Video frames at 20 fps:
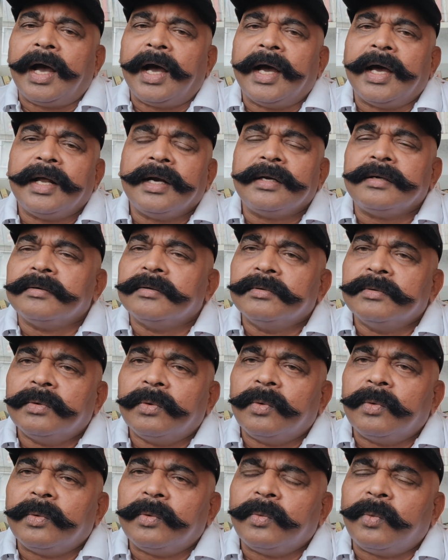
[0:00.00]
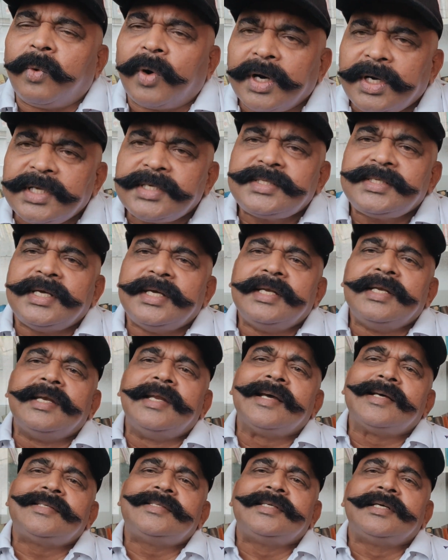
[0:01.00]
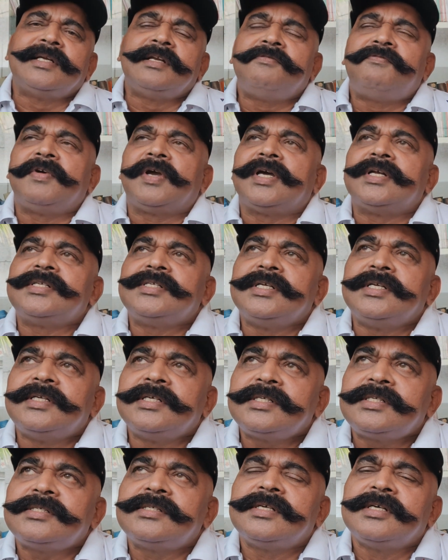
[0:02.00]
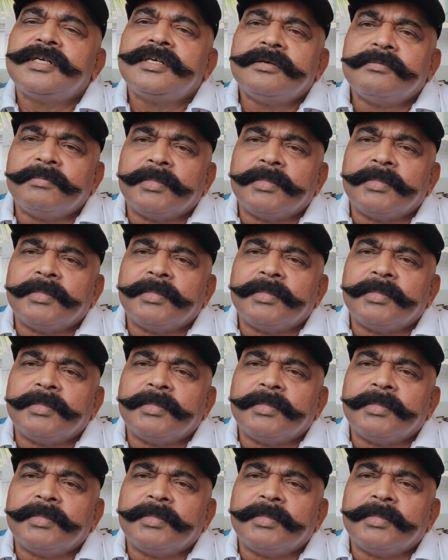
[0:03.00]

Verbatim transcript: And what is India's significance in this?